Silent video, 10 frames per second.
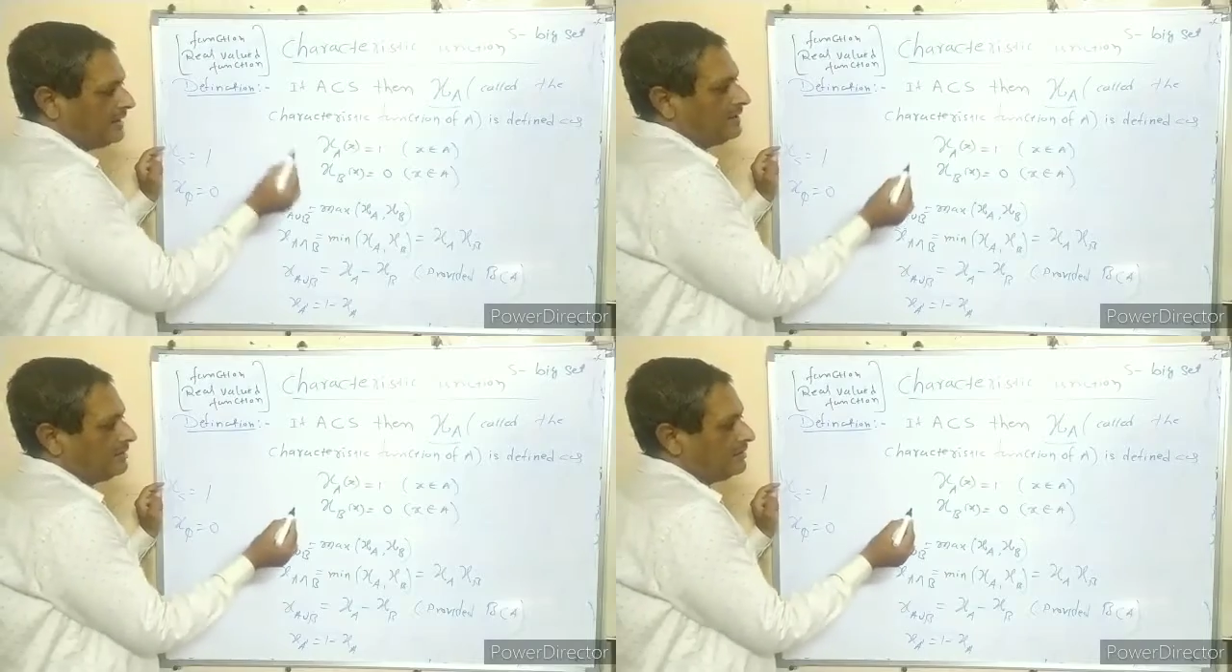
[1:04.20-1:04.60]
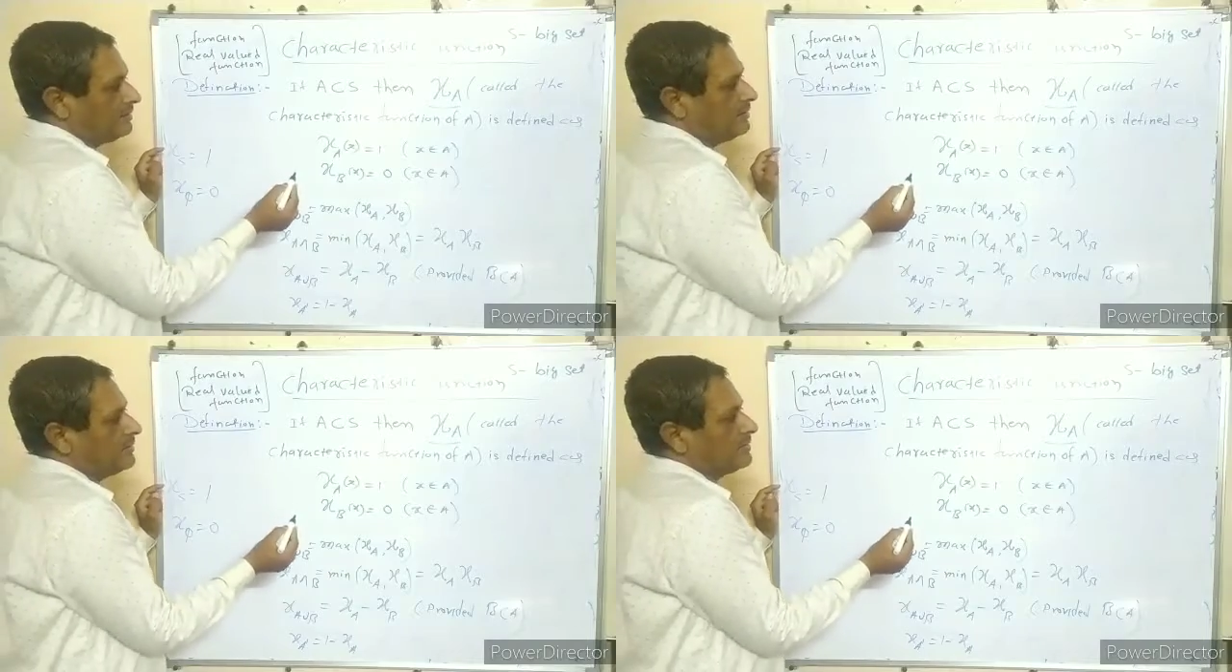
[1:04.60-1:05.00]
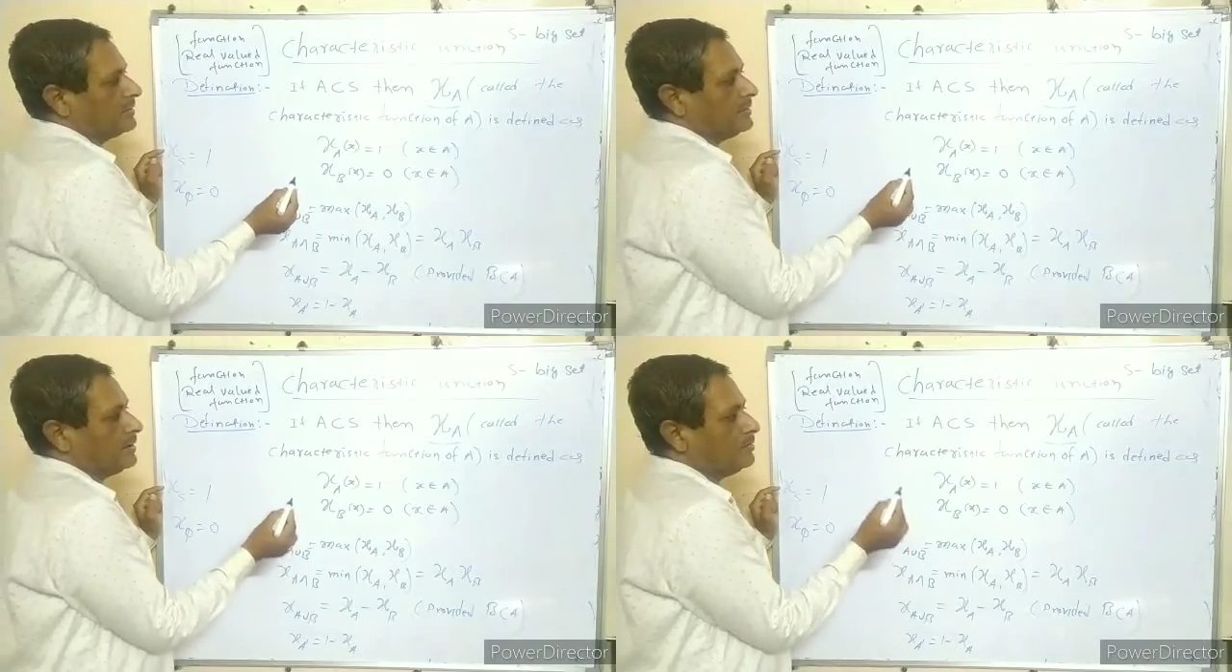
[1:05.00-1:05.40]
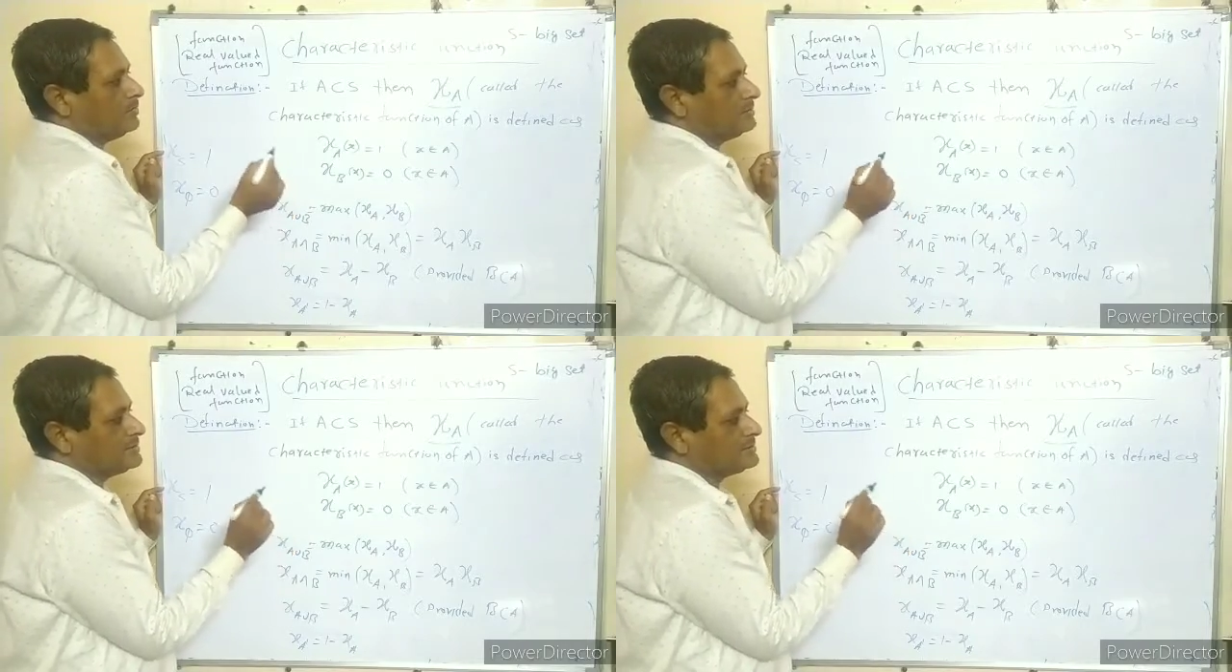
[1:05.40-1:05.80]
A.
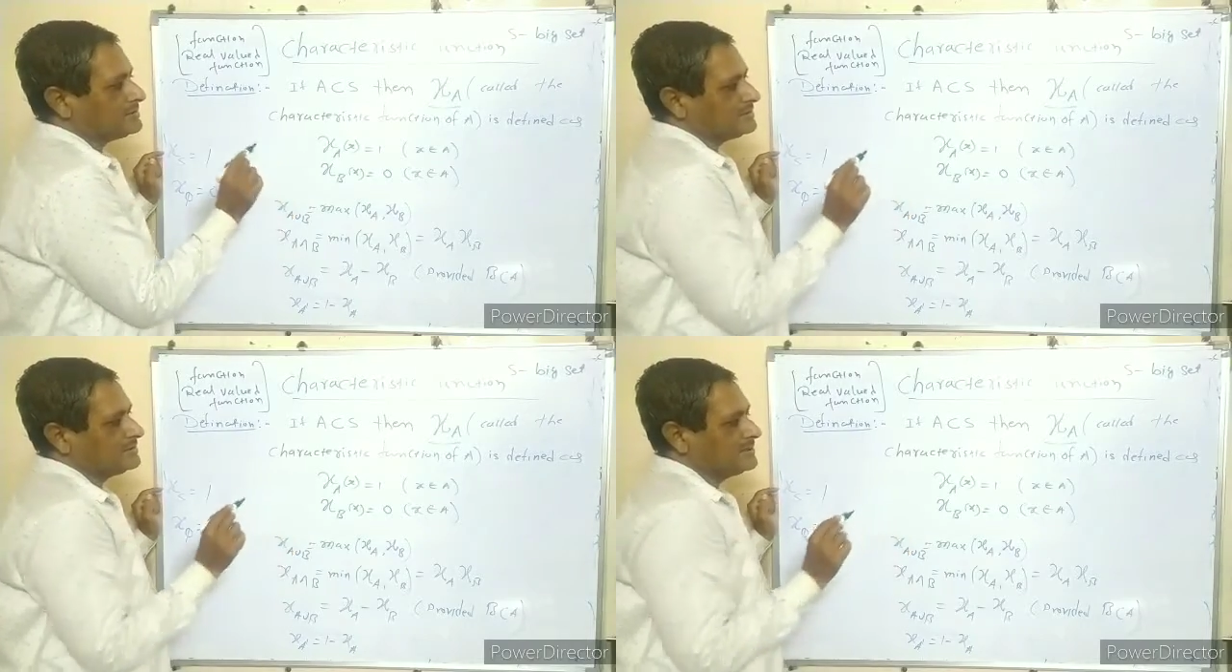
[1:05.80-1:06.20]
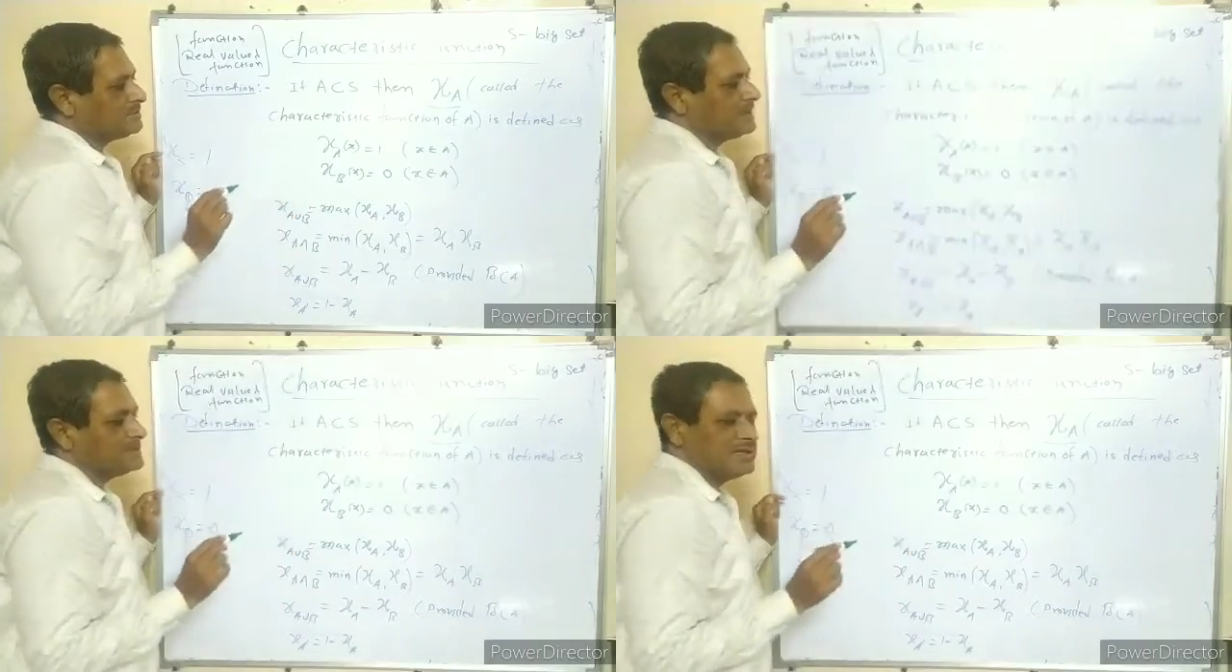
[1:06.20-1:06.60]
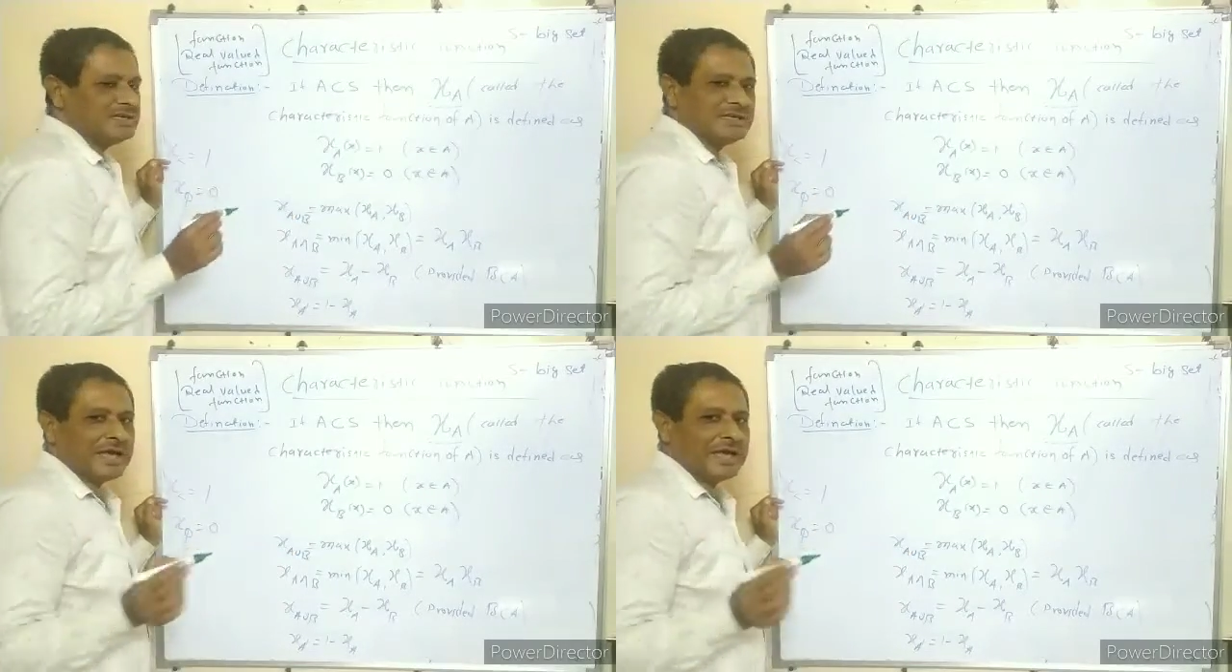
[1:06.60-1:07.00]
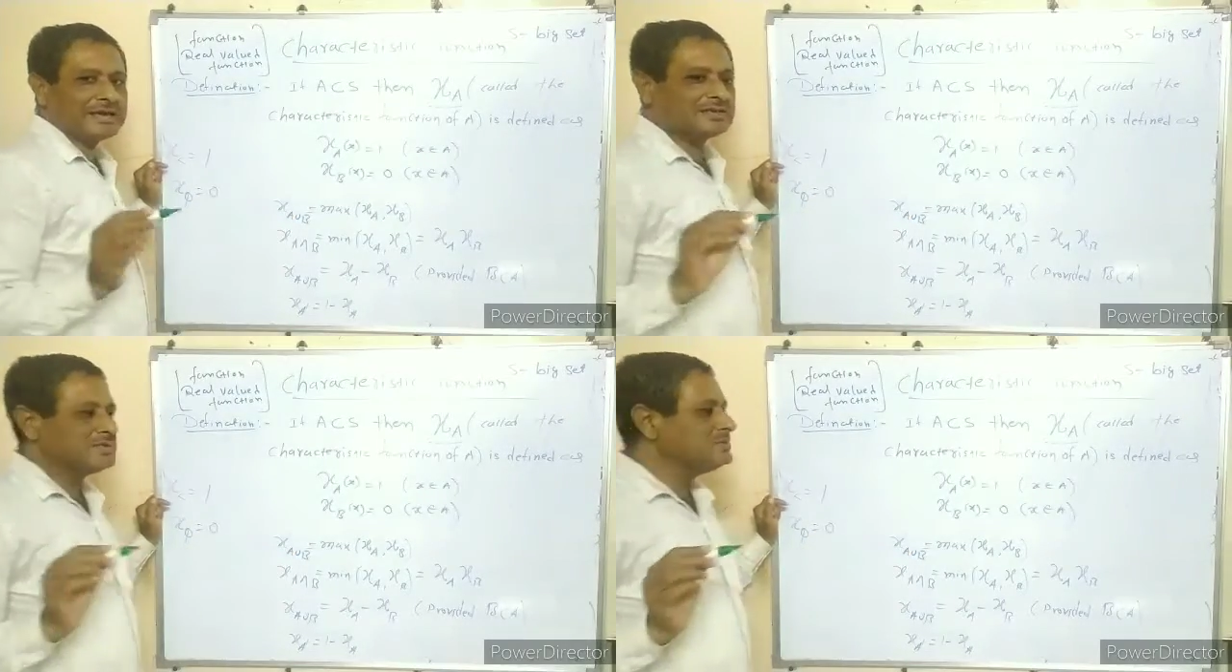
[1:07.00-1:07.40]
Now, this function is
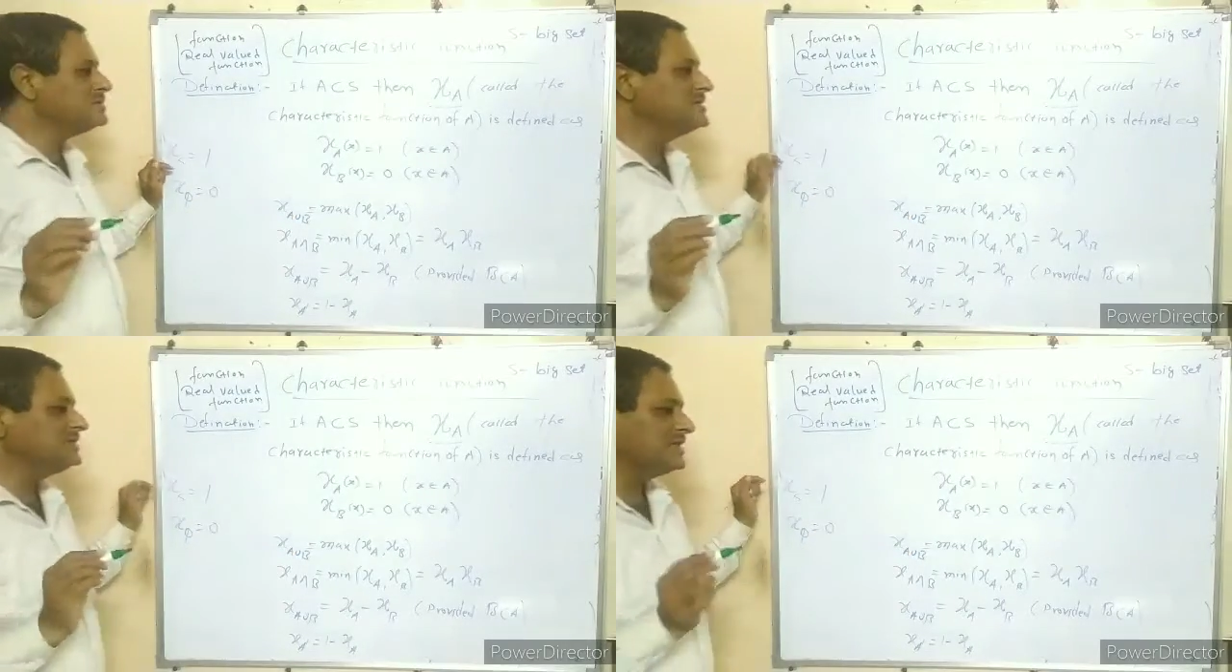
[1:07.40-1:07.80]
like a switching